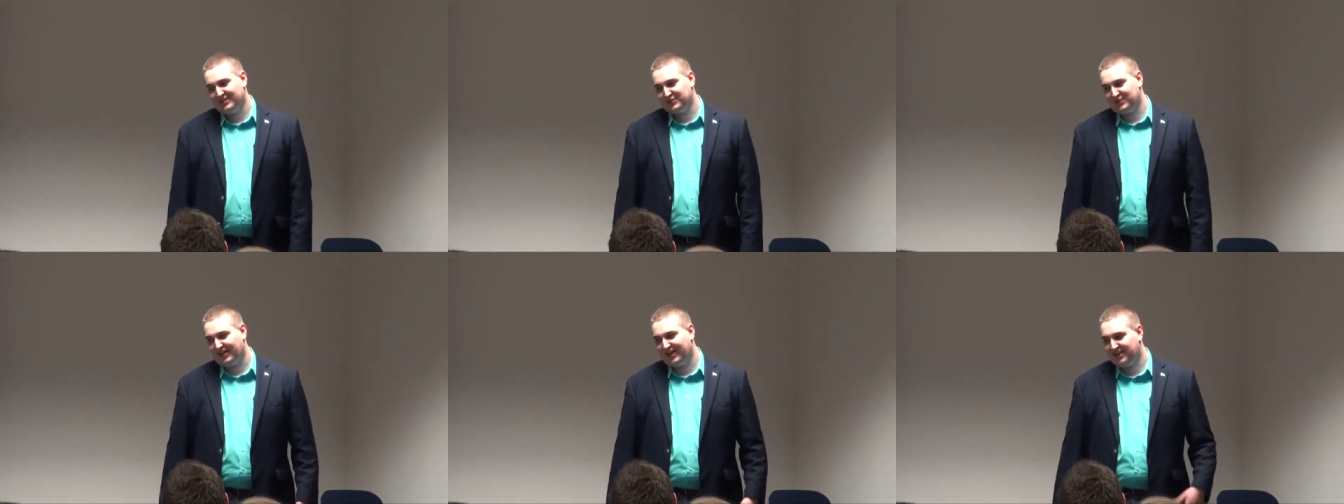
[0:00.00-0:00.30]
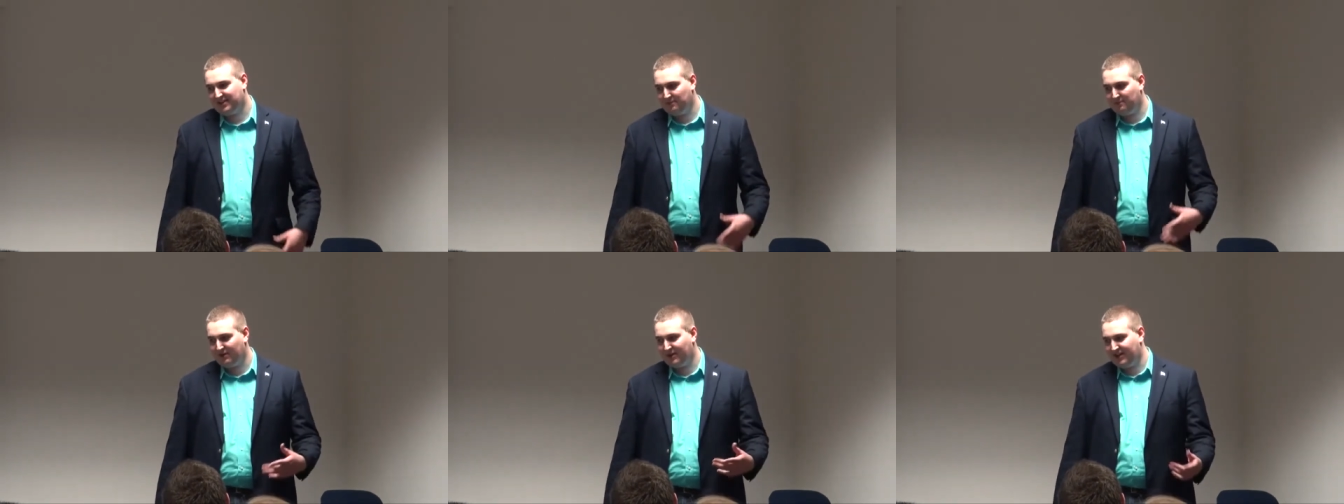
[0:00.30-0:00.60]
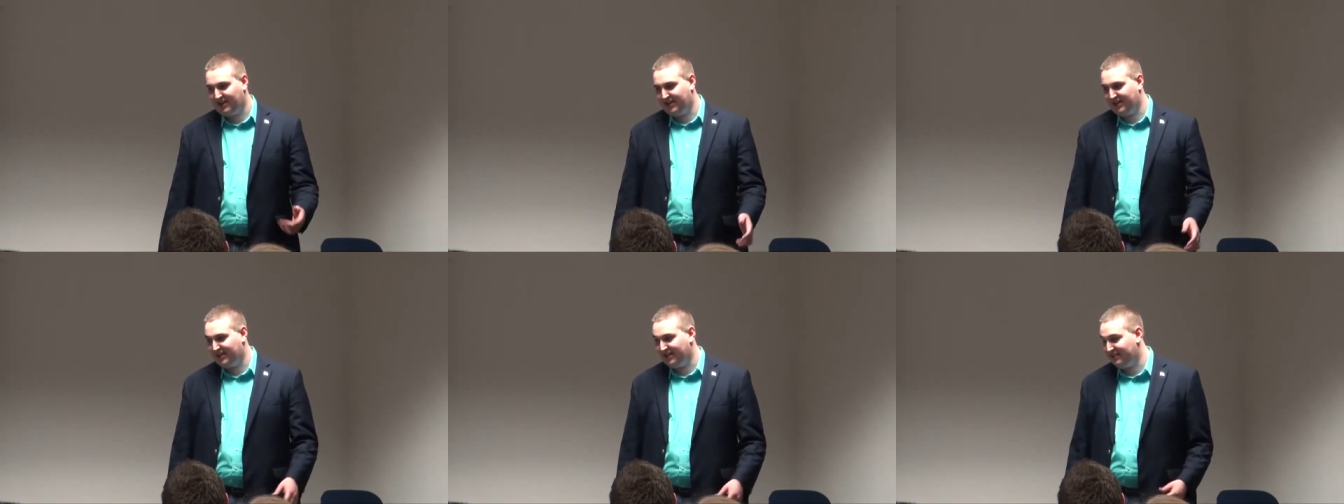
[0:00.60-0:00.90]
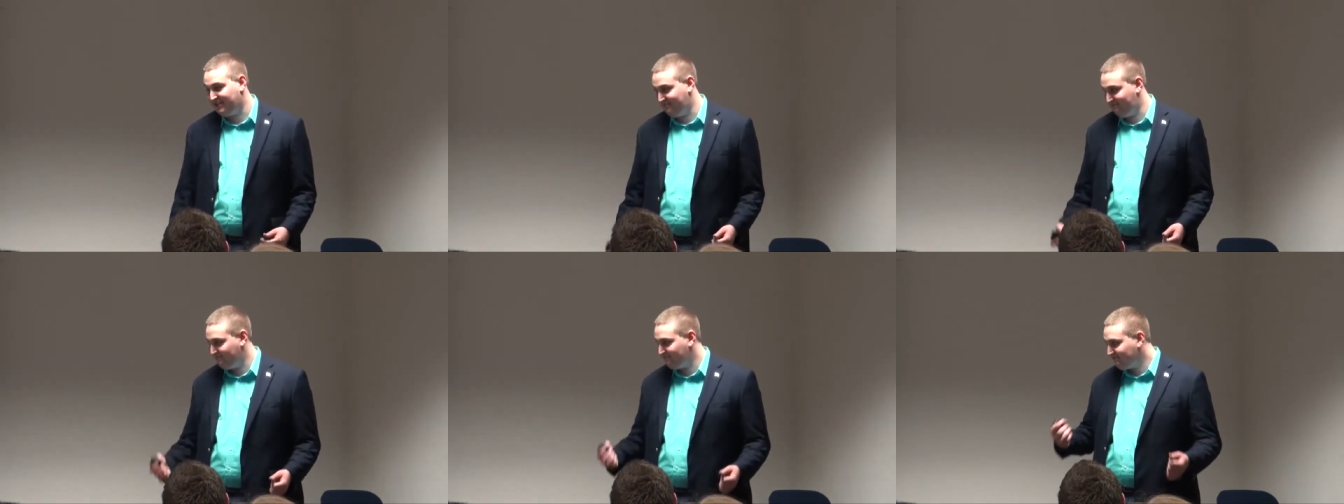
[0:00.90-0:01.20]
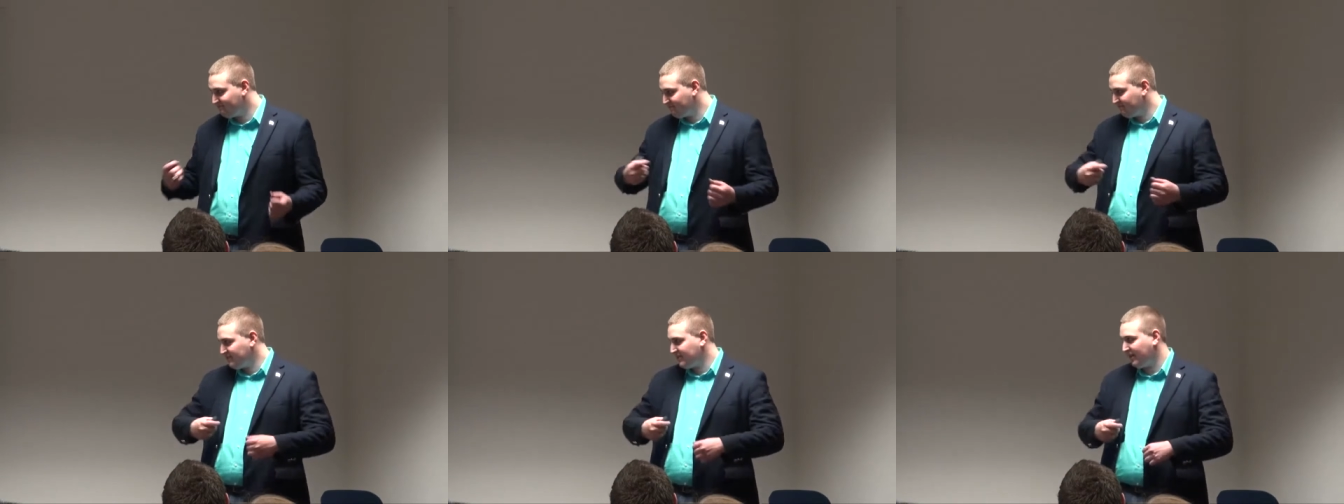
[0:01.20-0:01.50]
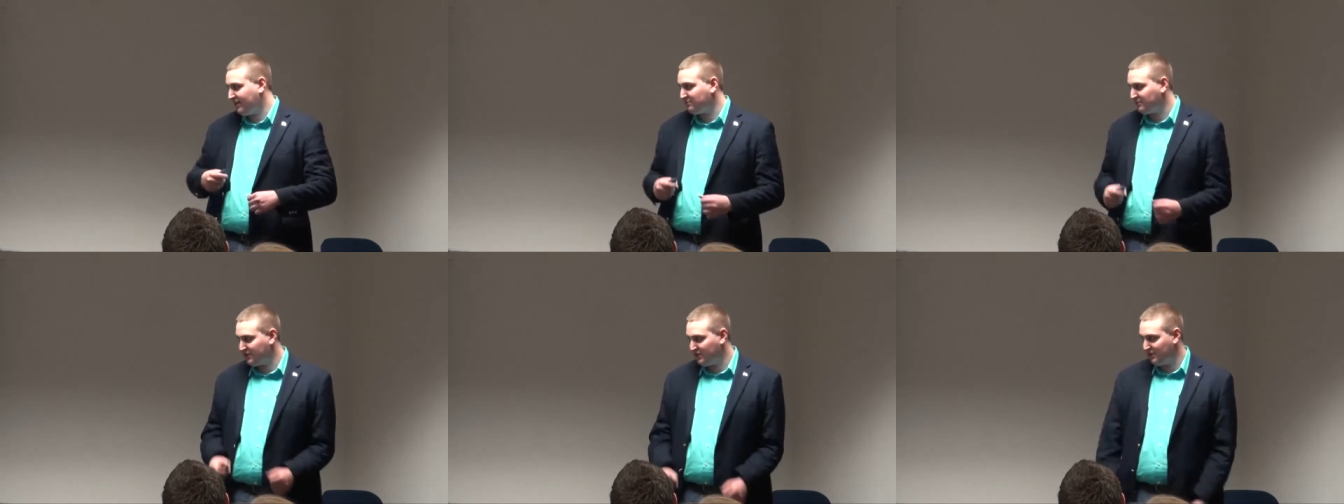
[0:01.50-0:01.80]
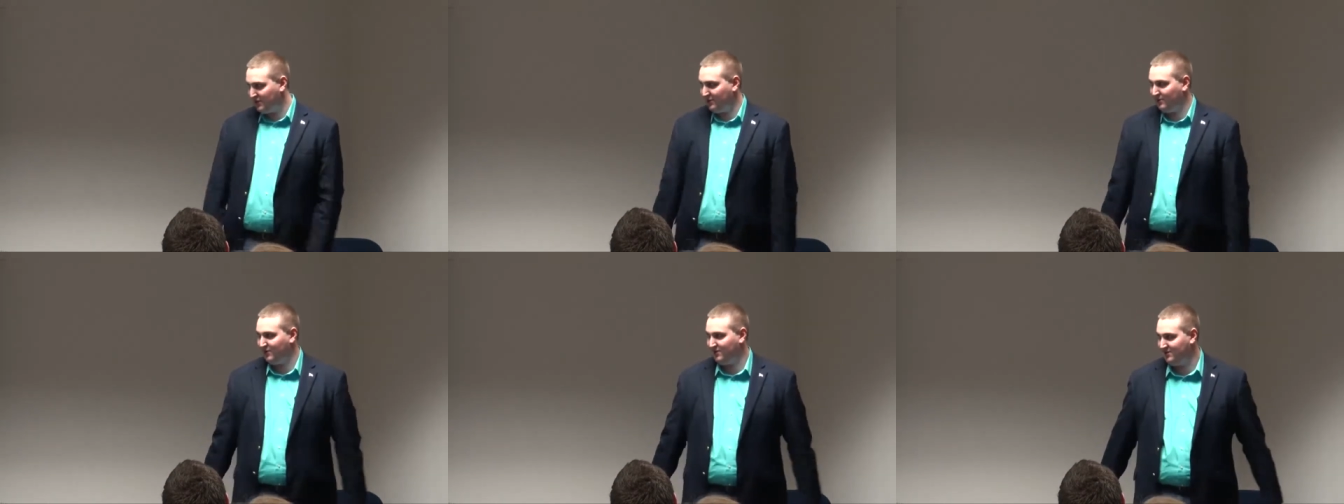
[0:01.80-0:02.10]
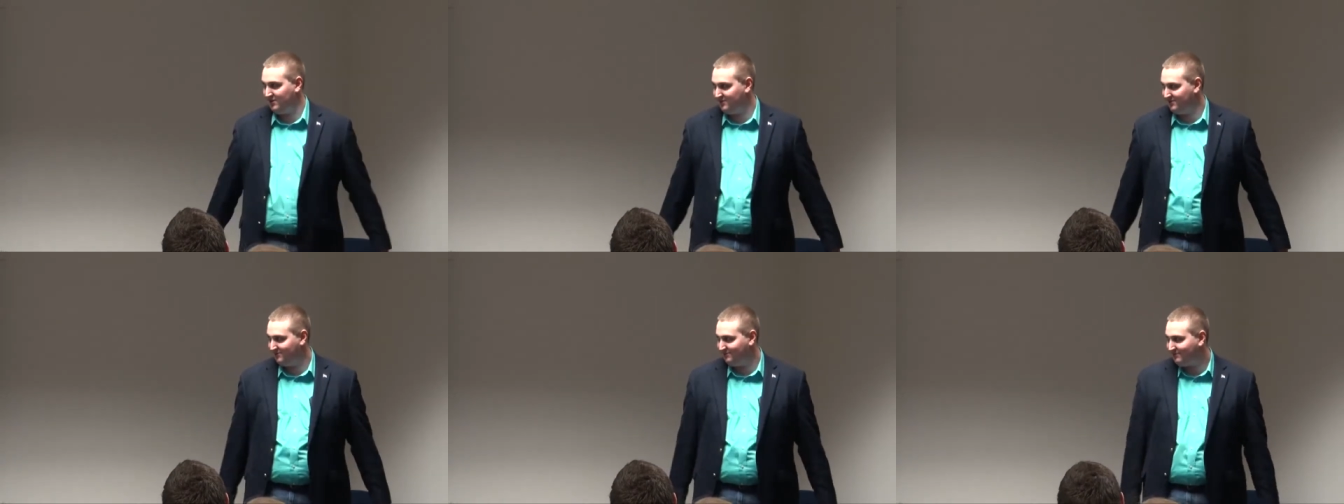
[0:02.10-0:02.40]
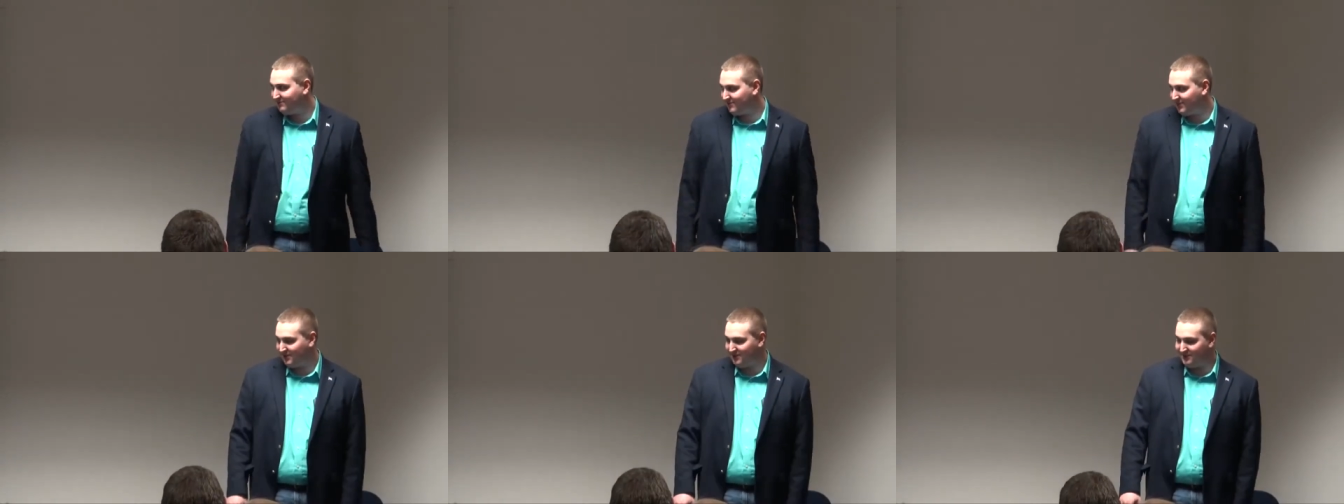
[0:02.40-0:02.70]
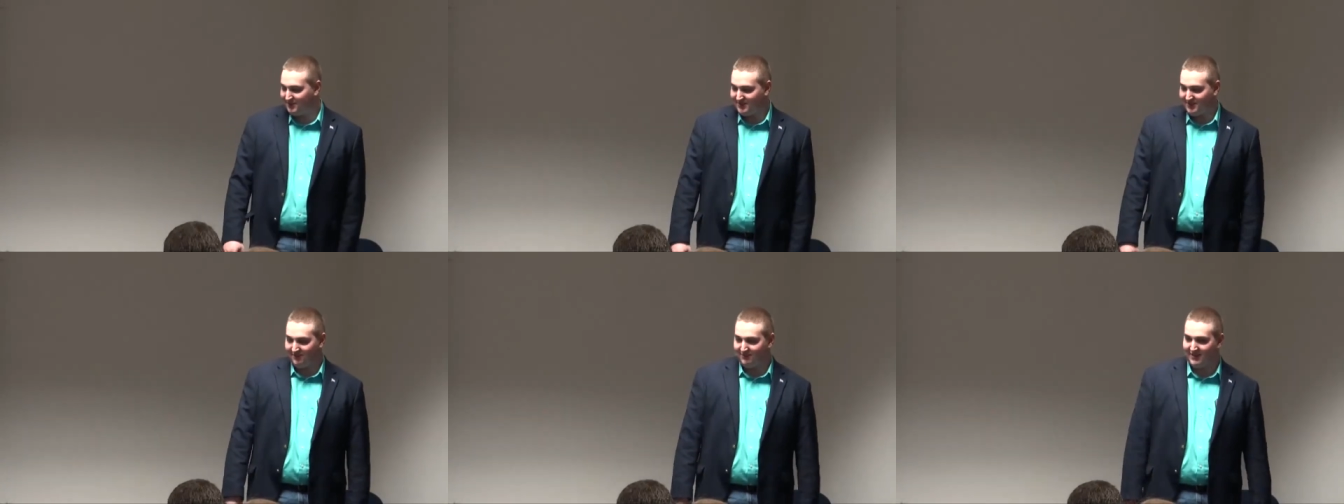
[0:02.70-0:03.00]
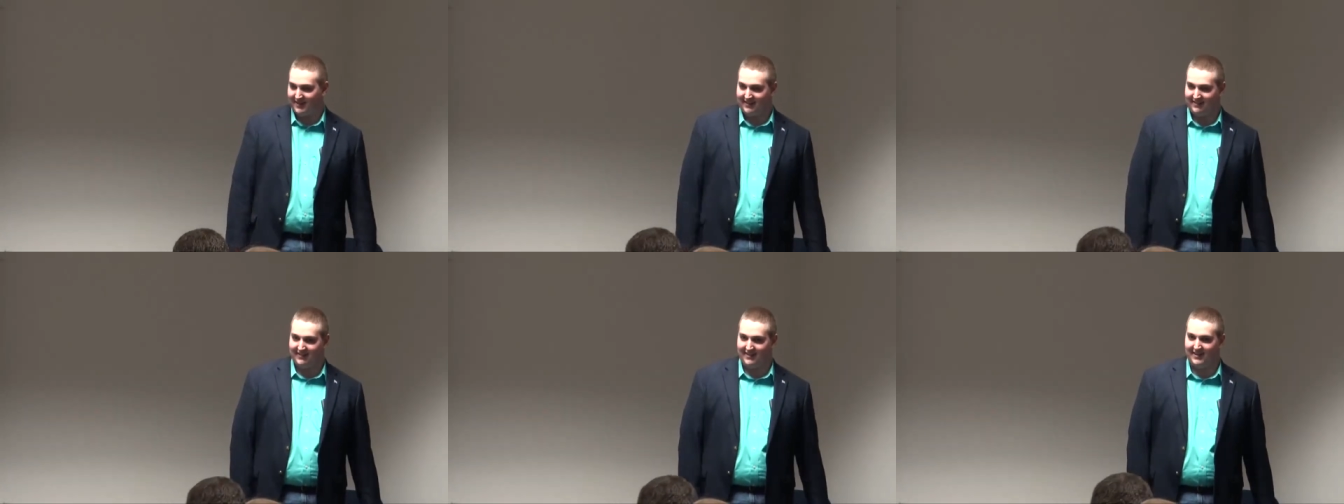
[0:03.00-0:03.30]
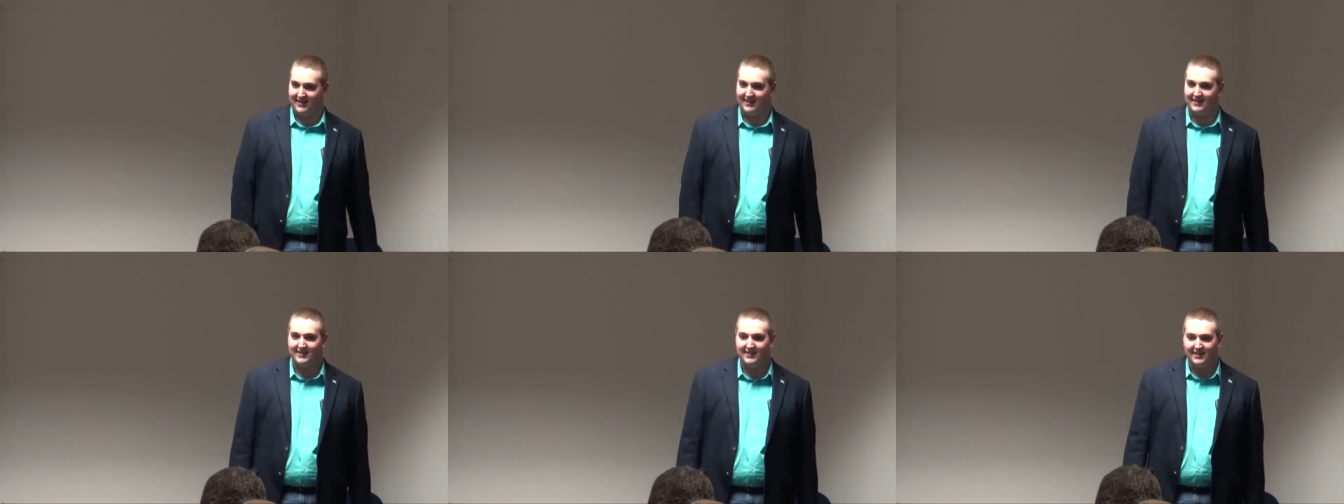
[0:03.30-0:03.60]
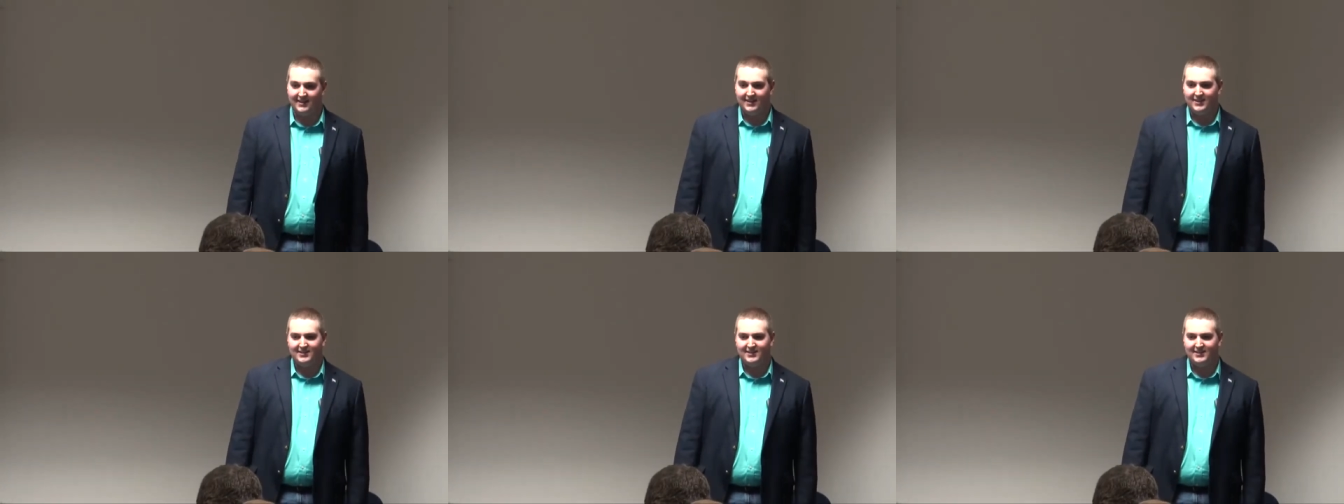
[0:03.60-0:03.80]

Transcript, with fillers: so I had to buy a, a, top coat and other stuff like that.